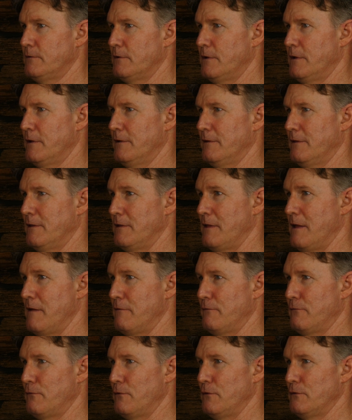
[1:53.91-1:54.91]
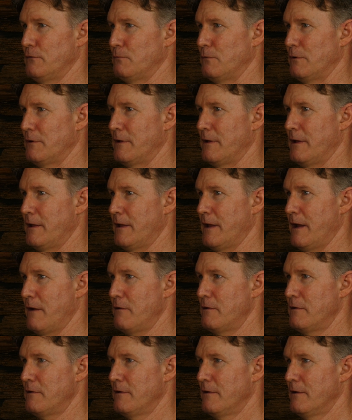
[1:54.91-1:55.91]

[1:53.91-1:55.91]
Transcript: than that first one that he carried.